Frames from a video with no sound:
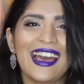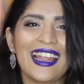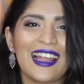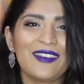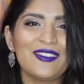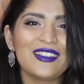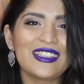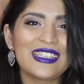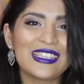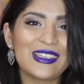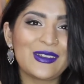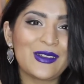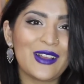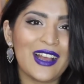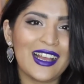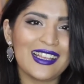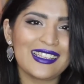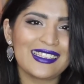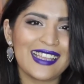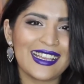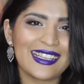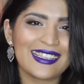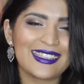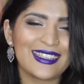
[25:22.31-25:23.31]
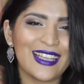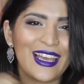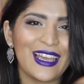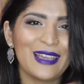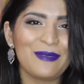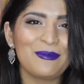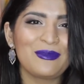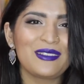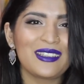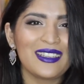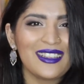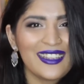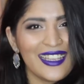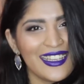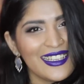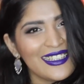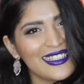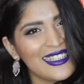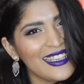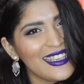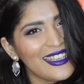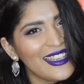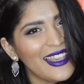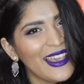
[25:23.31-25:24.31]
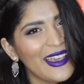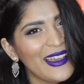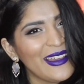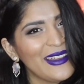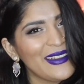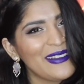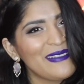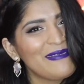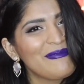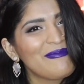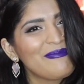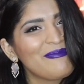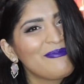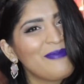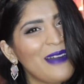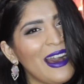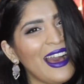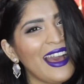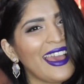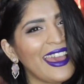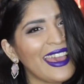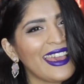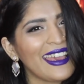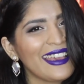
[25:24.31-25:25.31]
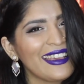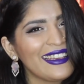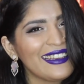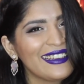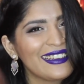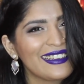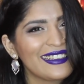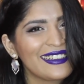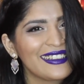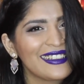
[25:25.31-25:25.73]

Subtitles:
And I will see you guys next time. Till then, take care. Bye.